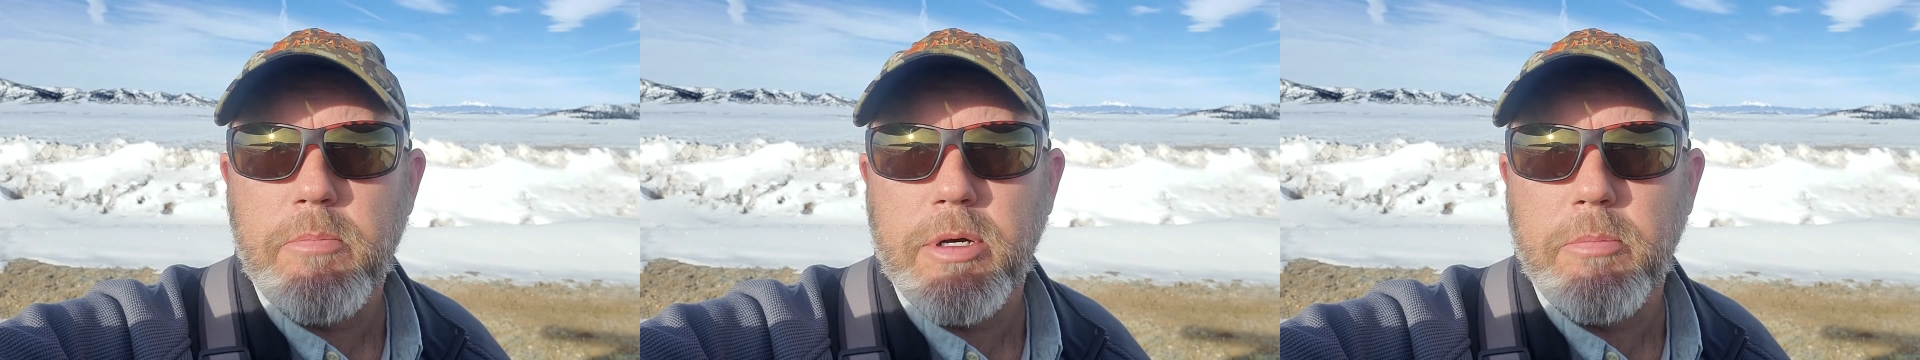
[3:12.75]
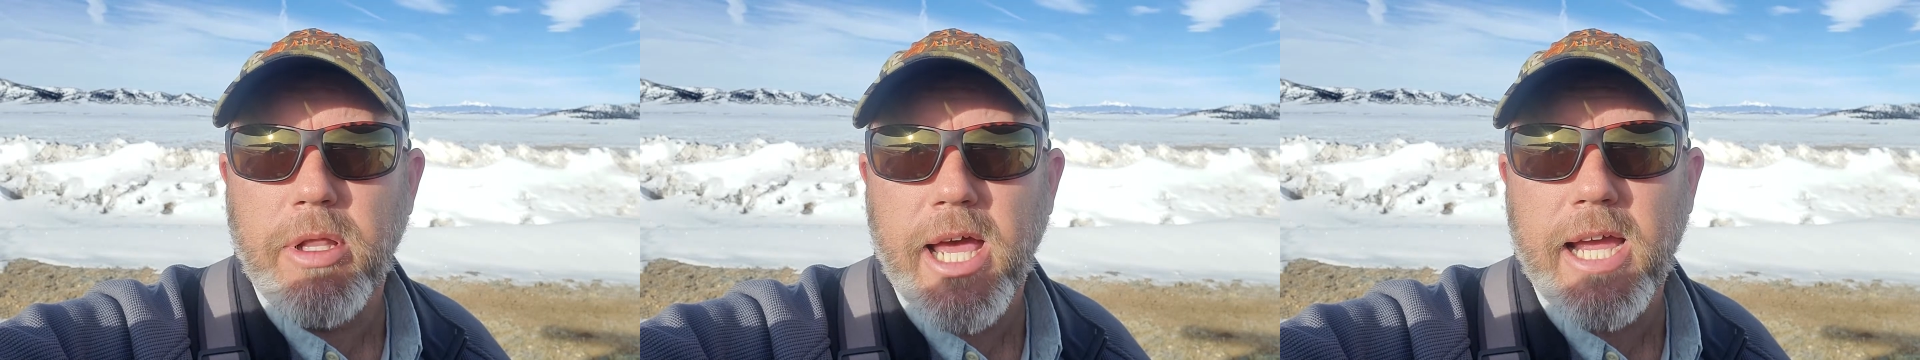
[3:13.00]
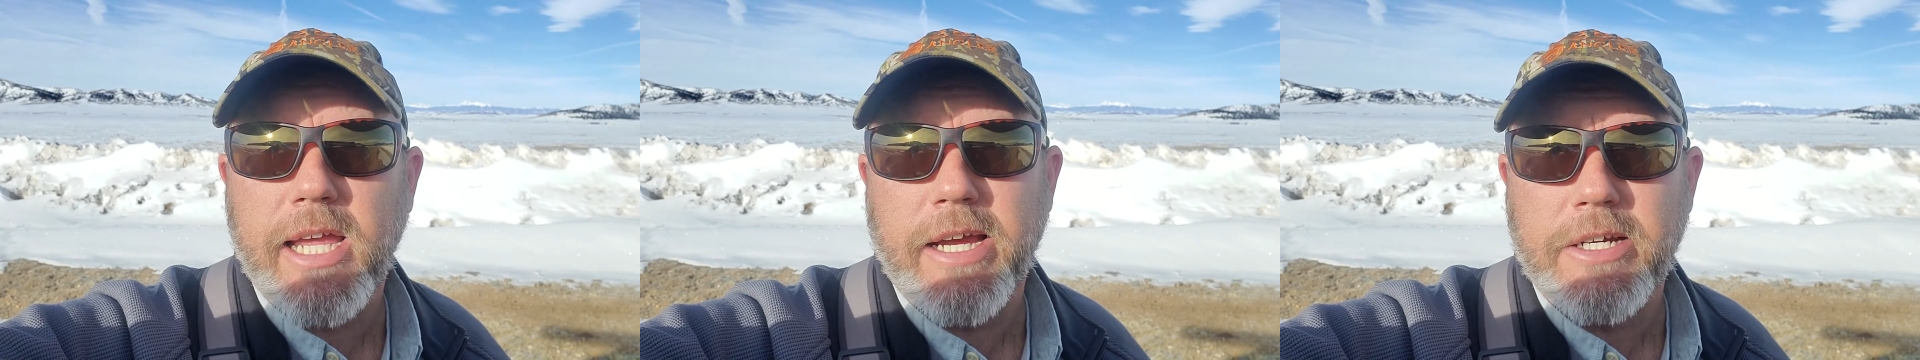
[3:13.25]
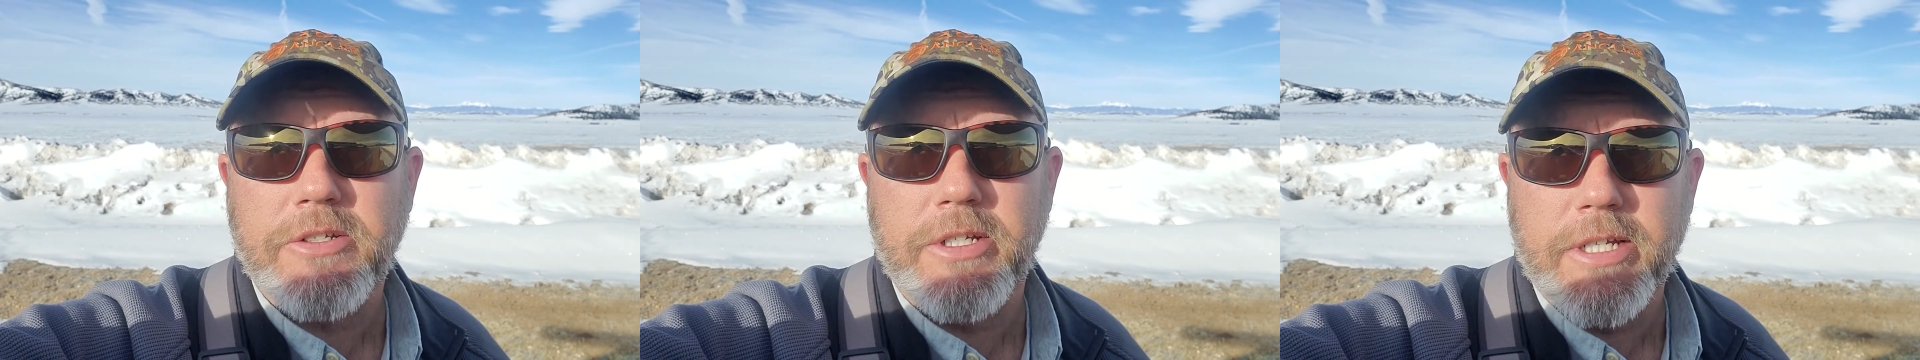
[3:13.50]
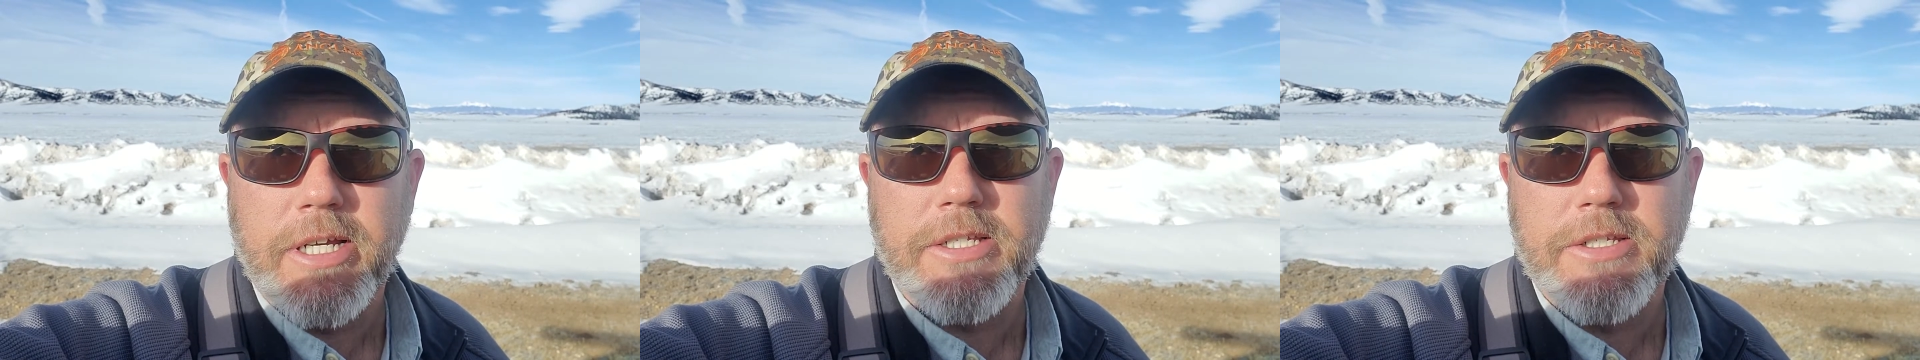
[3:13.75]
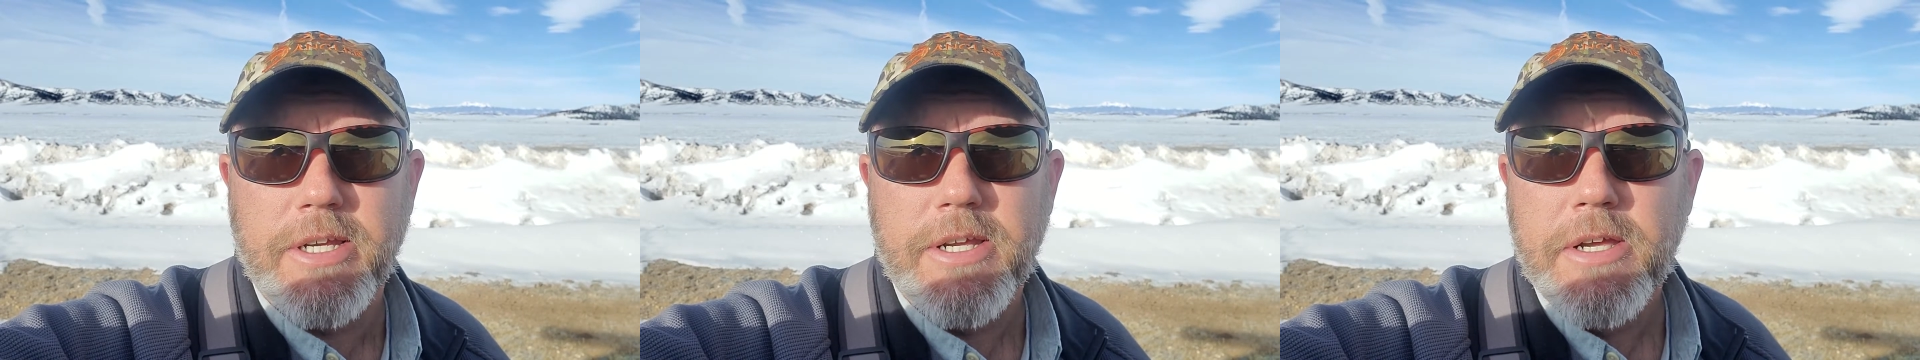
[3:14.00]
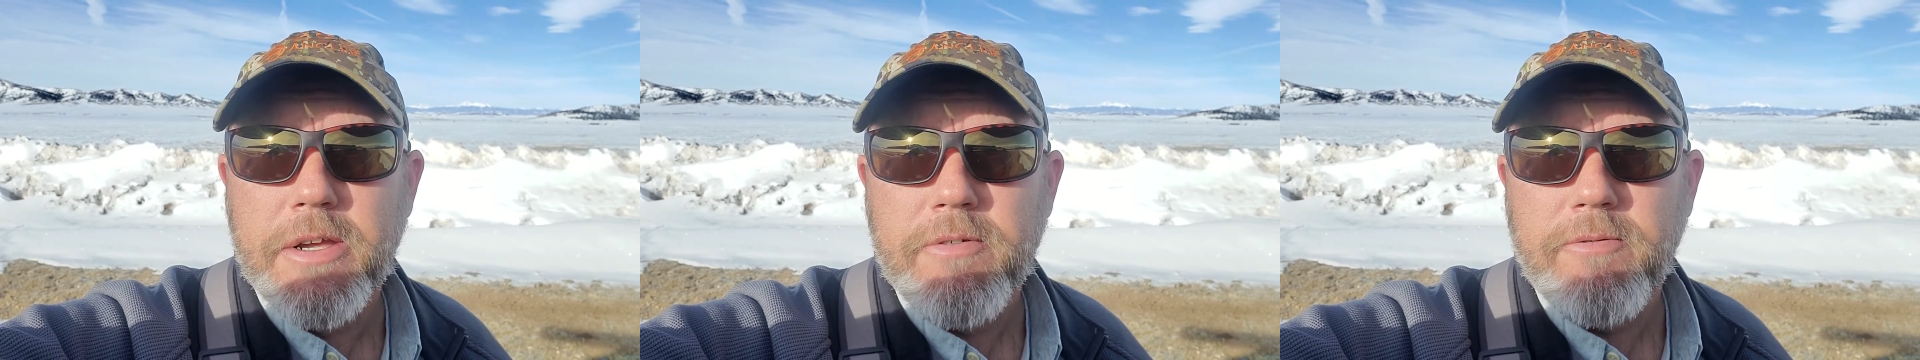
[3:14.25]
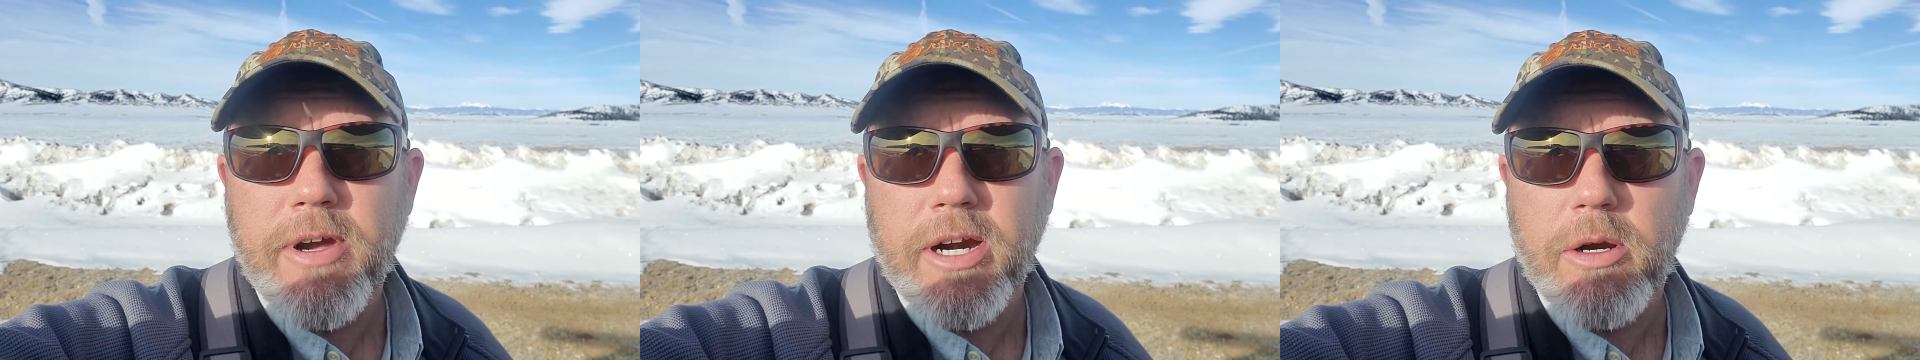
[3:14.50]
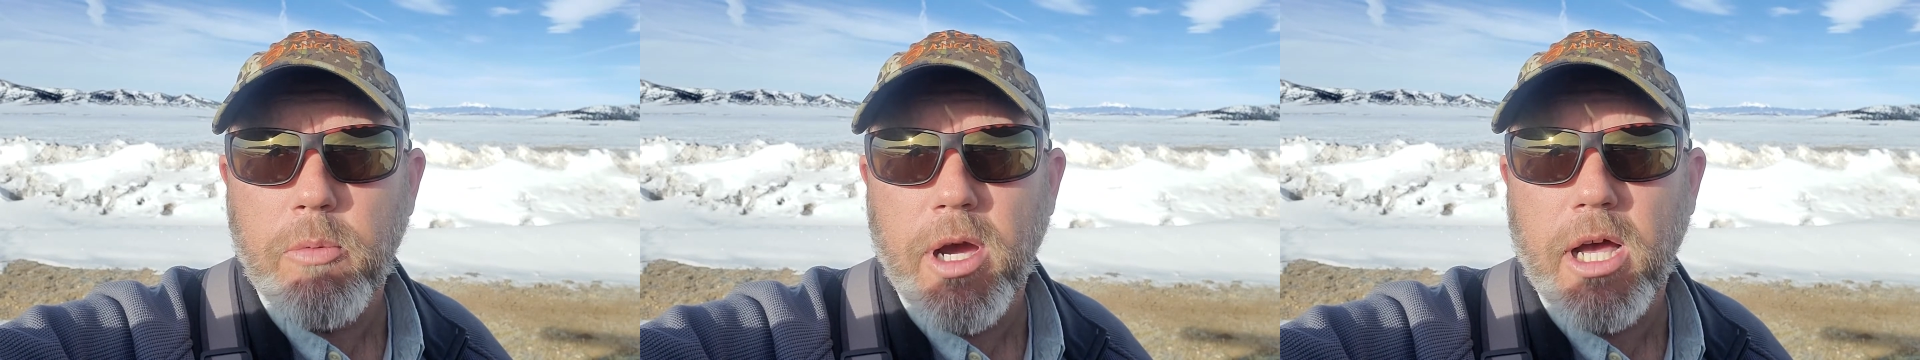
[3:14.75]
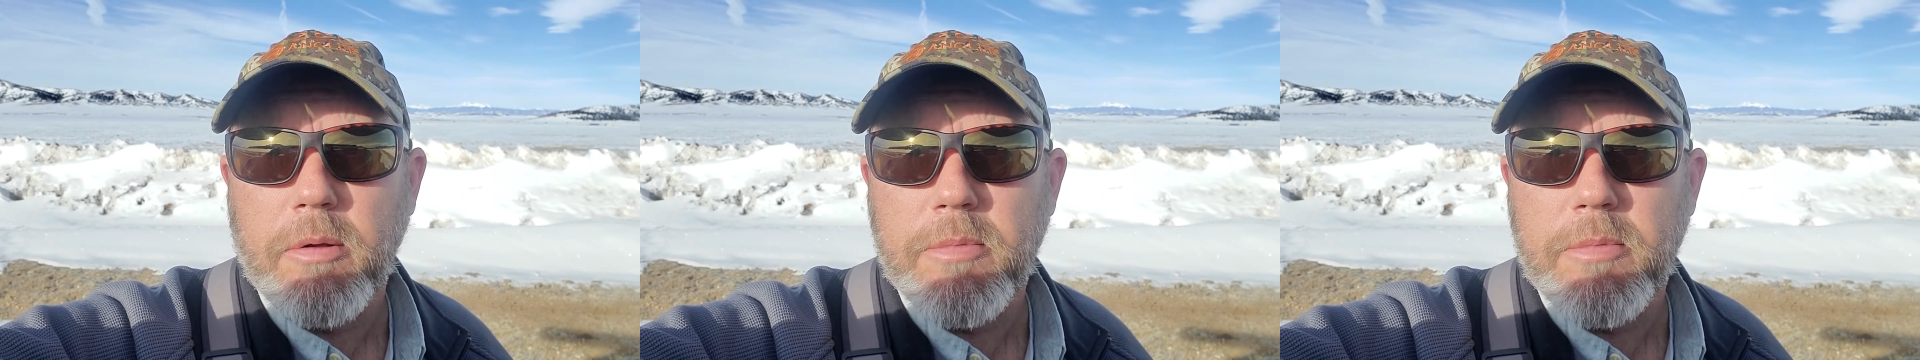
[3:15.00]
but black actually does very well.